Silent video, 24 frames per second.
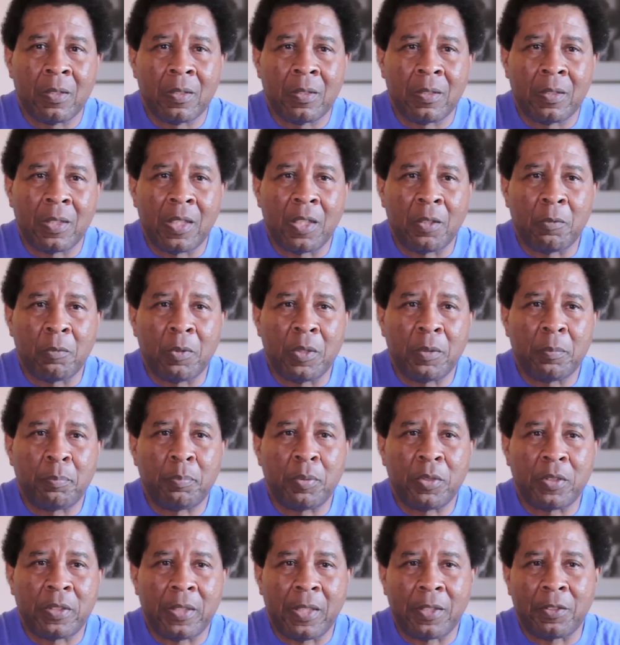Now, we
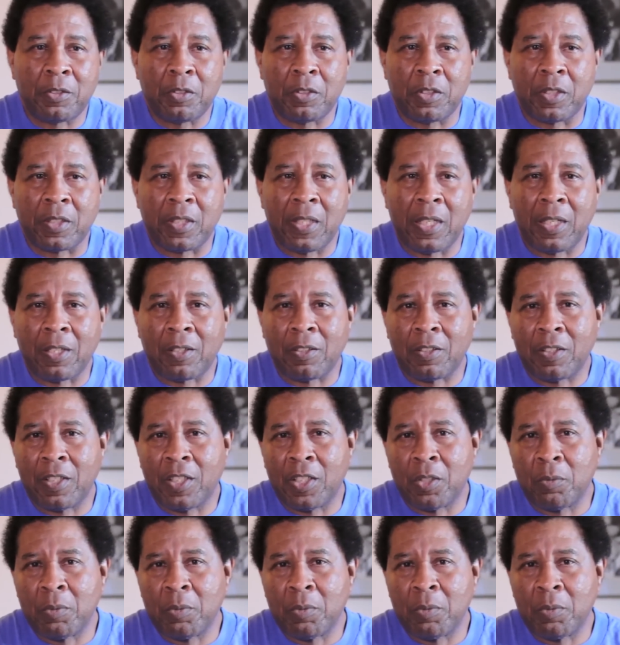put that to the calculator and